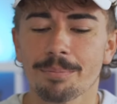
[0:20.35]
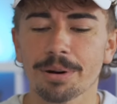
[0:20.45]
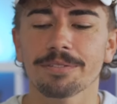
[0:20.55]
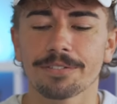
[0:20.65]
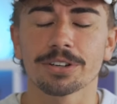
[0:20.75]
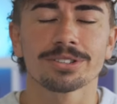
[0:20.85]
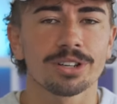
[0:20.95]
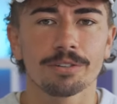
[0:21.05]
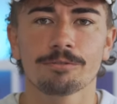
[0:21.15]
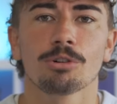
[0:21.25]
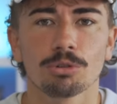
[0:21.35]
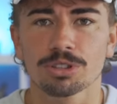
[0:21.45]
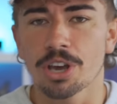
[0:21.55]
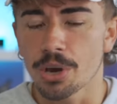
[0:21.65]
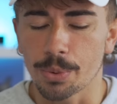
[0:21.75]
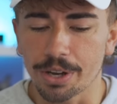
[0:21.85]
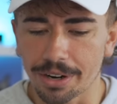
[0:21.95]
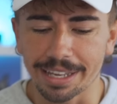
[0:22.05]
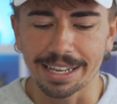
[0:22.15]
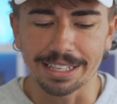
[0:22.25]
But first, of course, we got
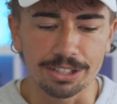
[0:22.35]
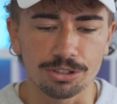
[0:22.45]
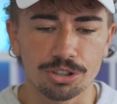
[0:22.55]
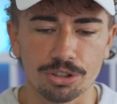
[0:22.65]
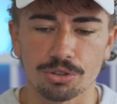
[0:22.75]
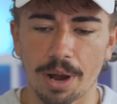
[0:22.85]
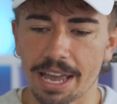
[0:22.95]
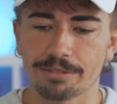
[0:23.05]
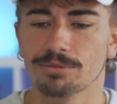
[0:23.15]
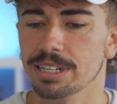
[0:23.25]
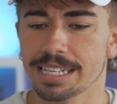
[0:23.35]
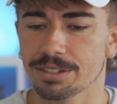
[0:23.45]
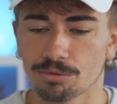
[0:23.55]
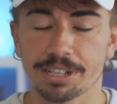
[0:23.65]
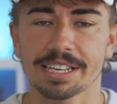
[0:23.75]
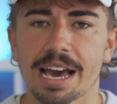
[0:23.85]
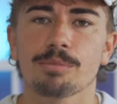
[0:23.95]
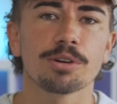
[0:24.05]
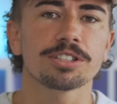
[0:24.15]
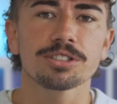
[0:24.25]
to get into a release
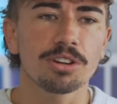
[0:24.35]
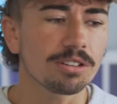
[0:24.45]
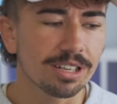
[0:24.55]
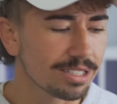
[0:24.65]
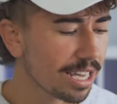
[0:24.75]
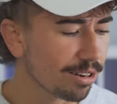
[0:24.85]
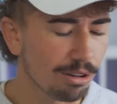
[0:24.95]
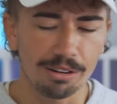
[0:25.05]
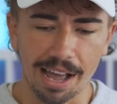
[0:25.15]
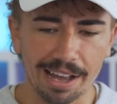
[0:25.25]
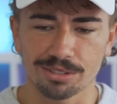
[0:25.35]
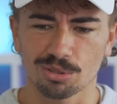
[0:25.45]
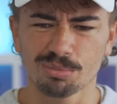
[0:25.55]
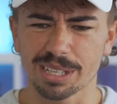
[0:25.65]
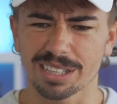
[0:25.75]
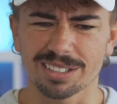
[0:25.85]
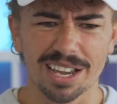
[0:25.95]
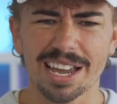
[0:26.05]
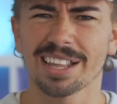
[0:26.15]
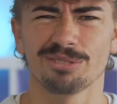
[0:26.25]
recap, which is not going to take long at all because
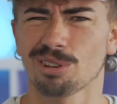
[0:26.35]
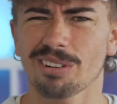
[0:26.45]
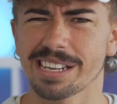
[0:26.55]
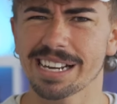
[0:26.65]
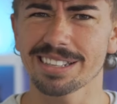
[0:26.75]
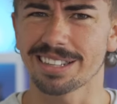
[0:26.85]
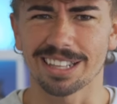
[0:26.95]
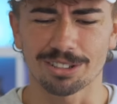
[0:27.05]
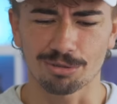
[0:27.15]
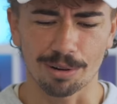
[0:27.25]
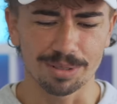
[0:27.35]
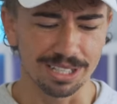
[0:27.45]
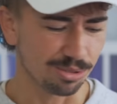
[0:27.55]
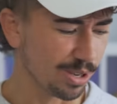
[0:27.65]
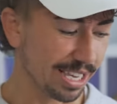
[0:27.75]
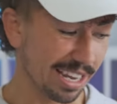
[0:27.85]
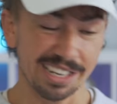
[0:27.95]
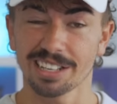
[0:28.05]
there was hardly anything that dropped this weekend.